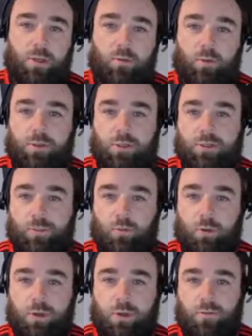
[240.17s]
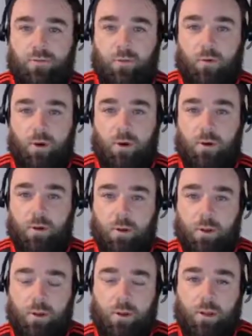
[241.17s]
which is supported for
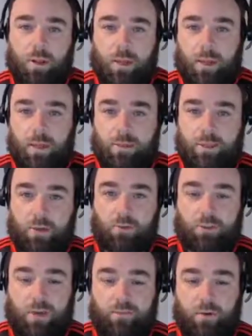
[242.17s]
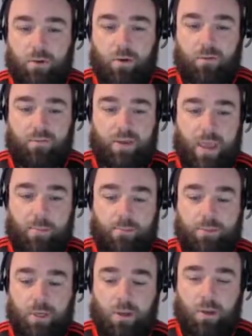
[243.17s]
SQL Server on
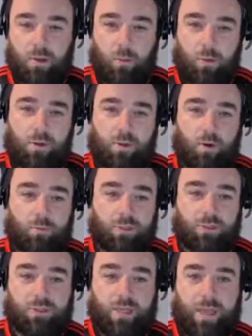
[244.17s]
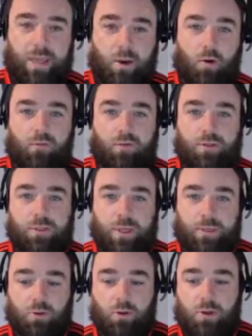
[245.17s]
VMs. One of the options it offers
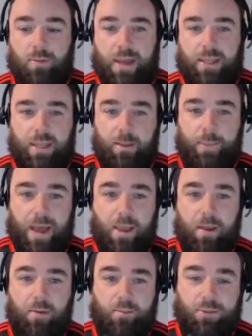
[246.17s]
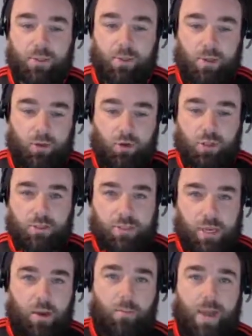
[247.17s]
is automatic backups, and you can
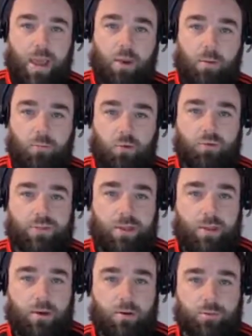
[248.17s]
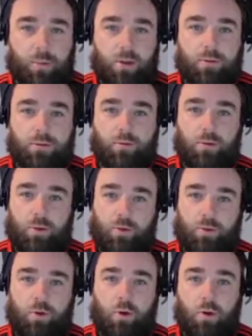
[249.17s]
set your backup rules in there as well so that you're
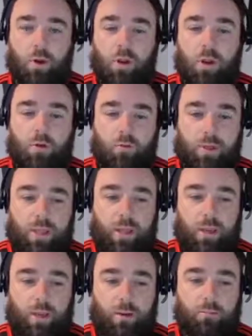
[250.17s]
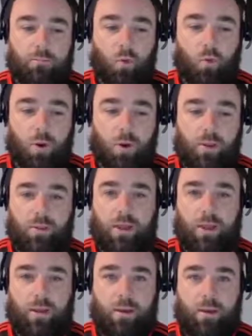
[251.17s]
not retaining more
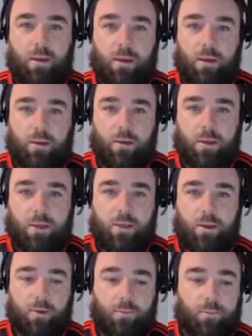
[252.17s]
than you need to.